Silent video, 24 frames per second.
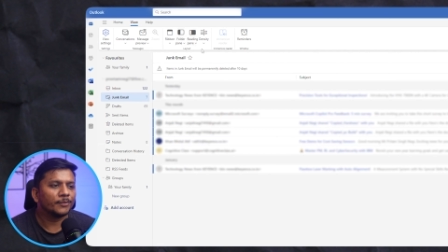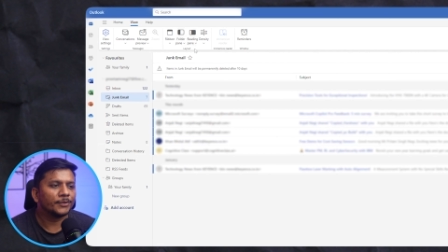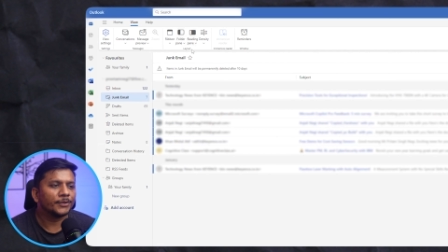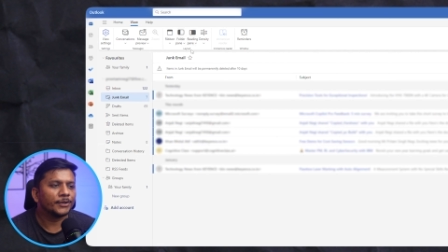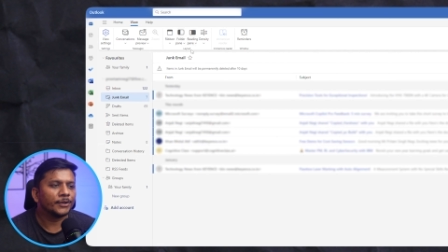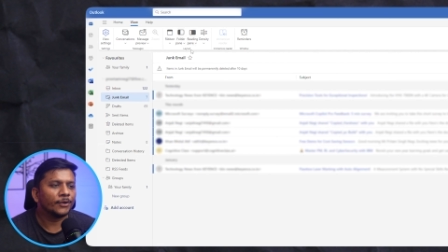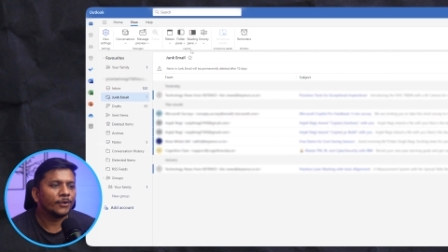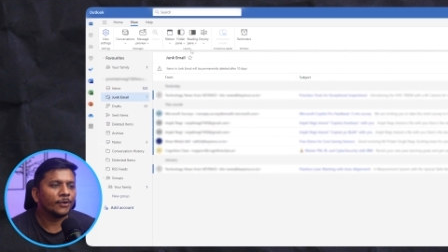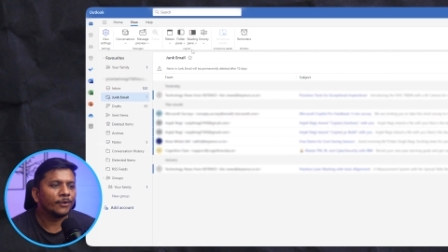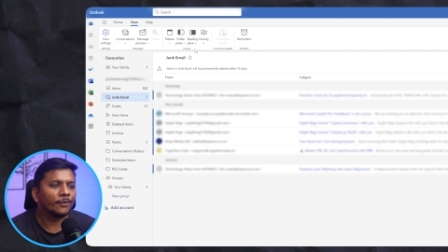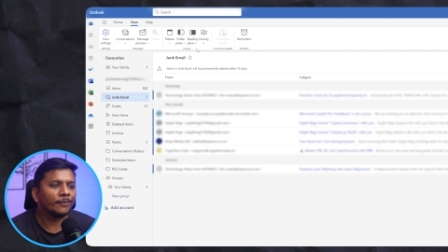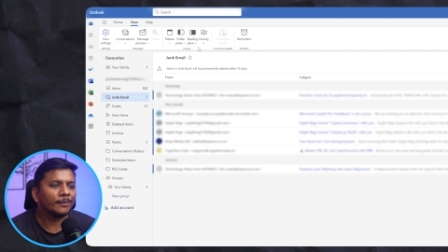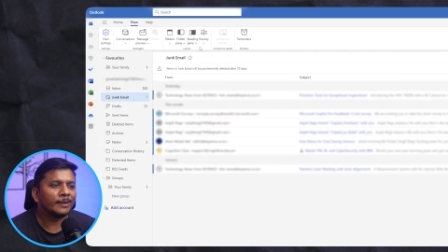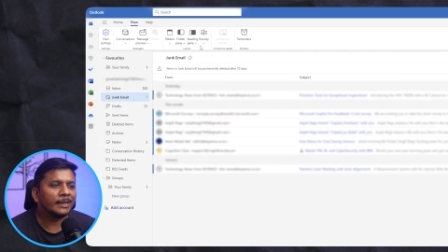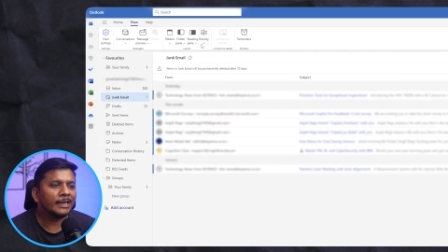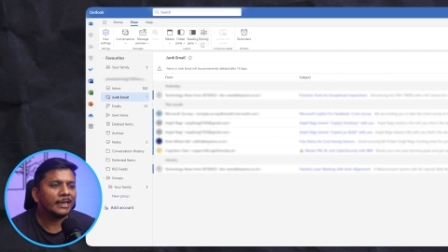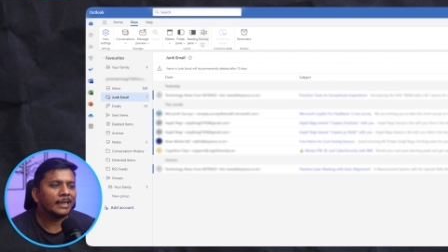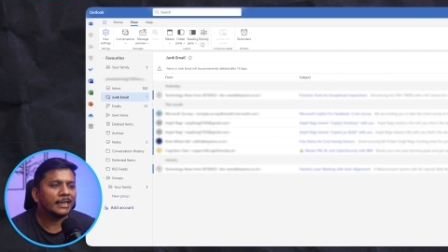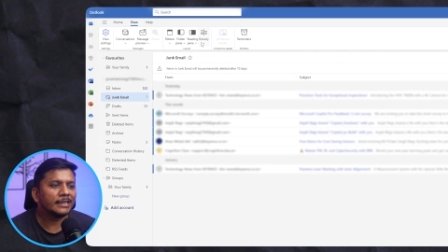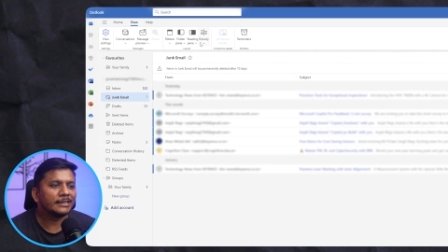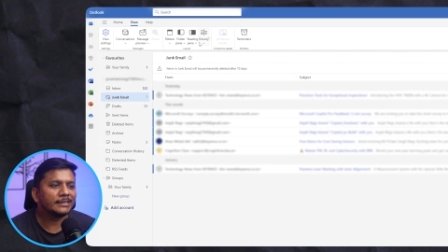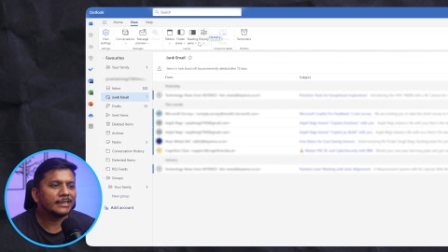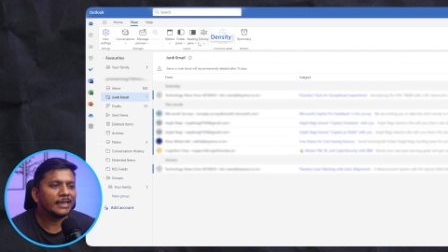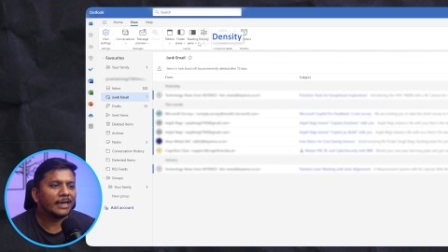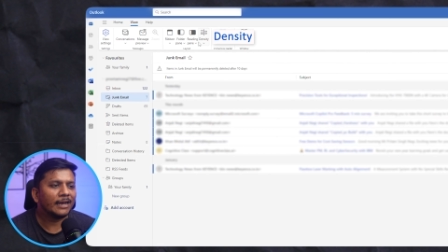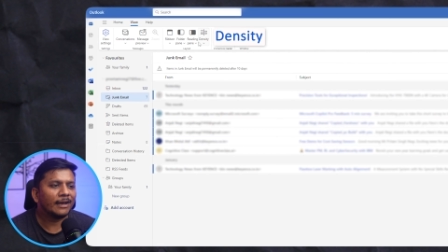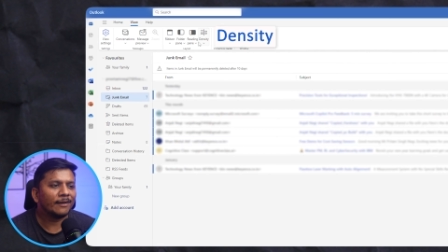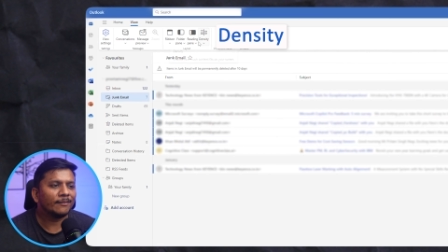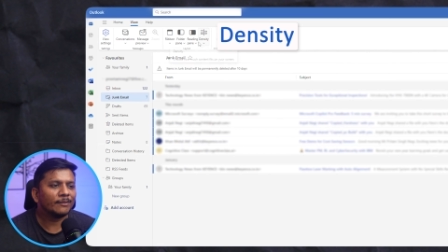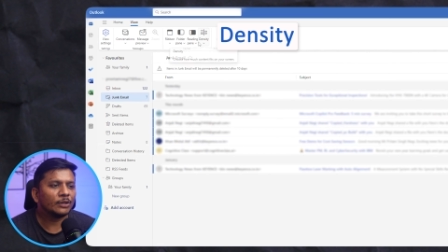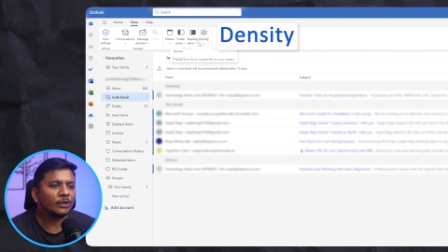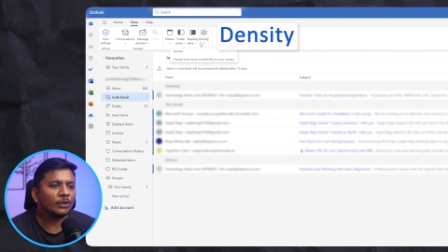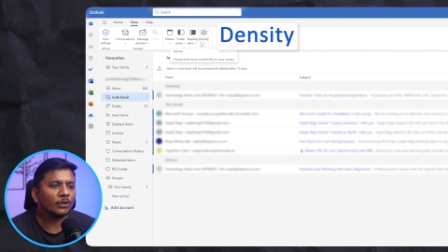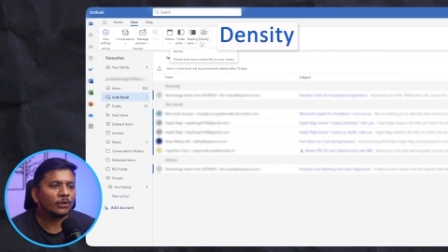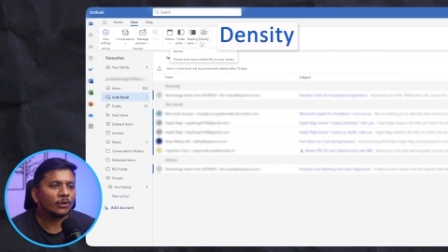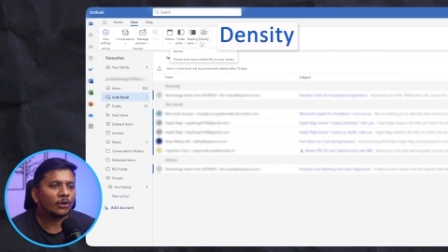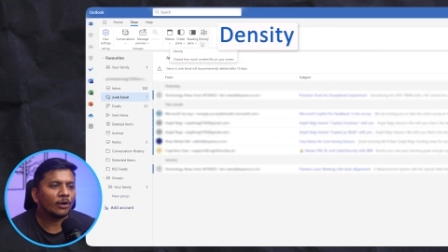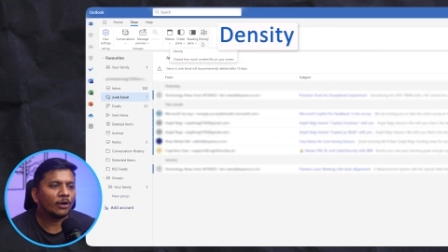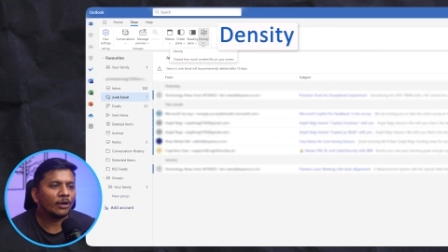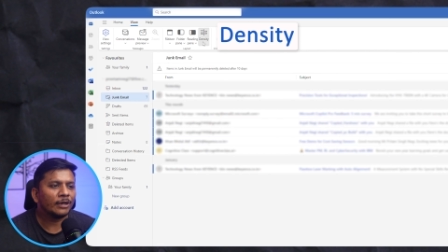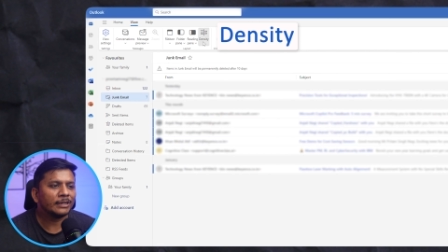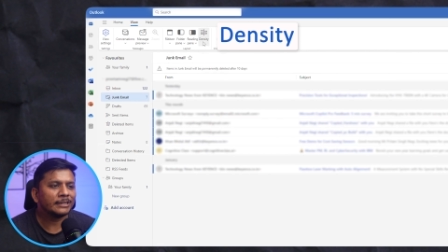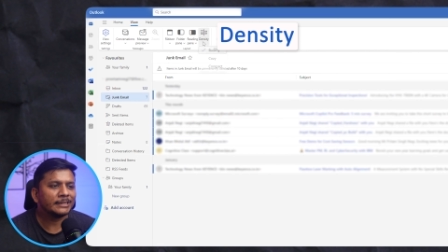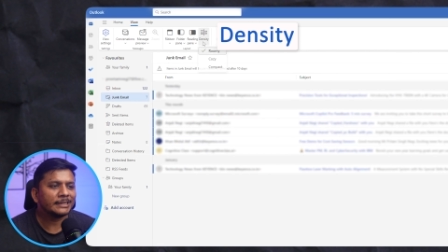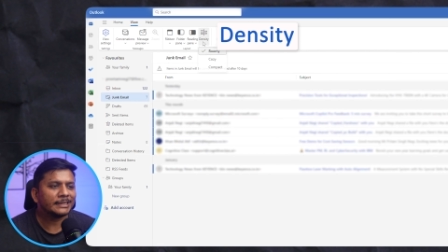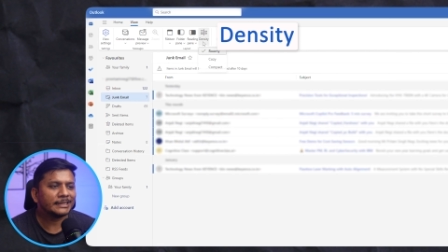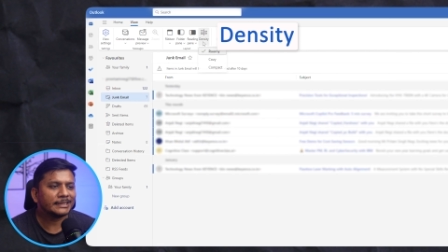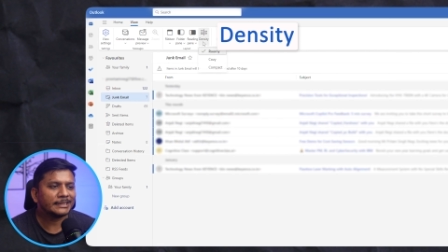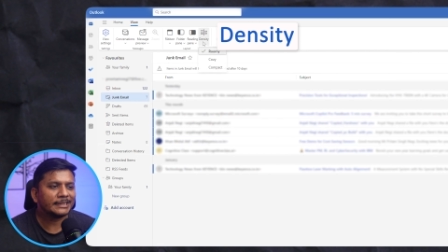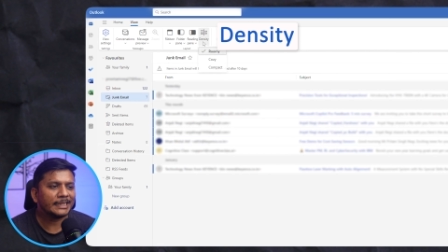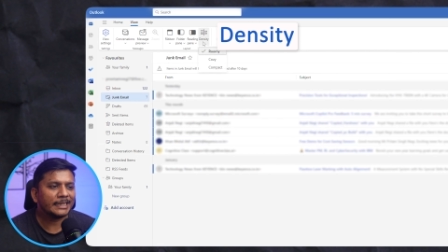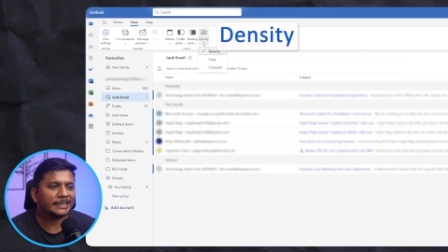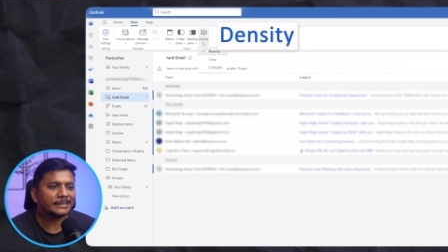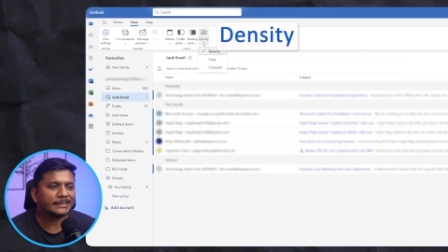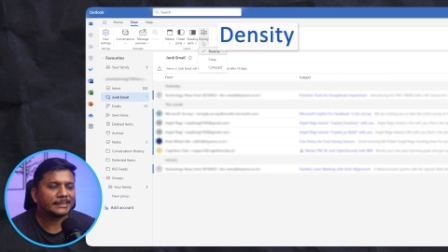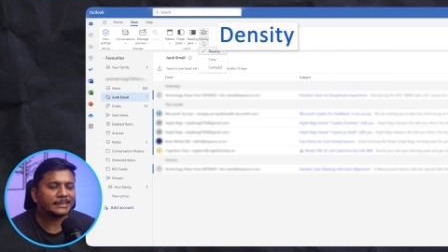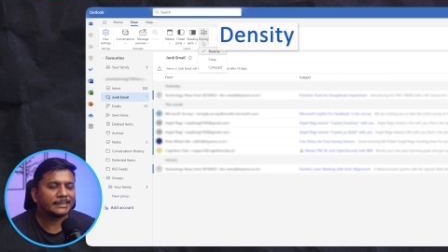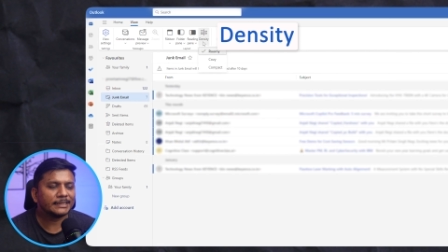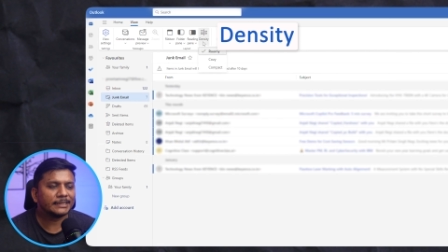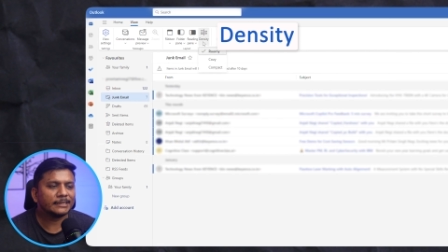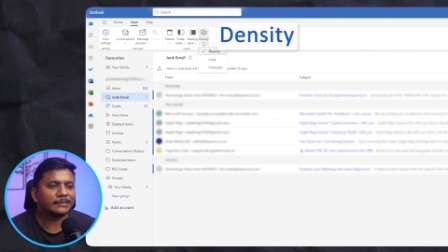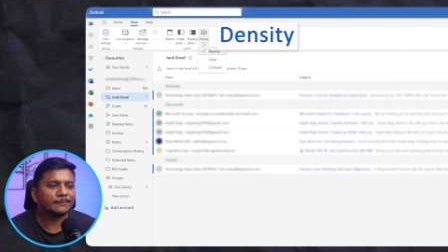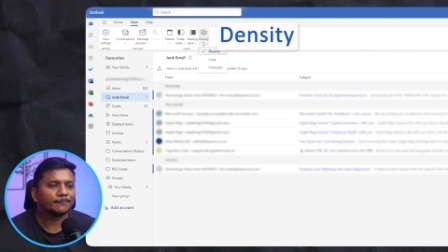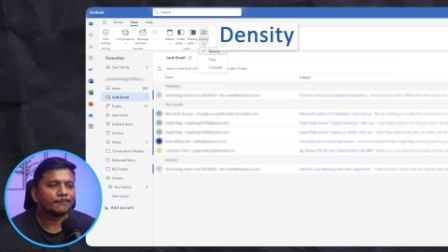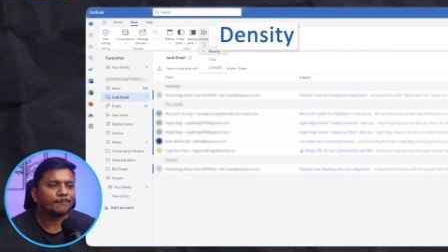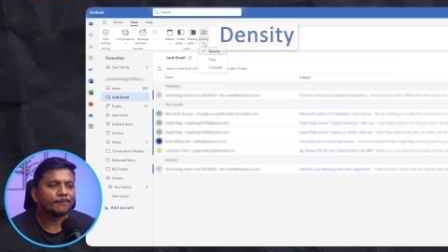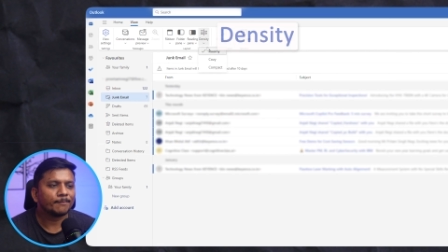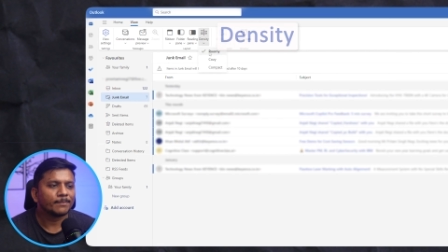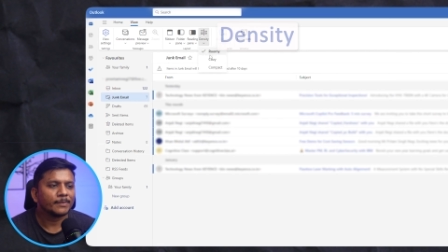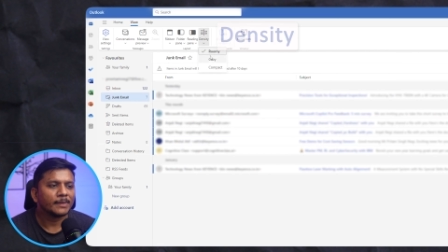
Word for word: So let's have a look on this density.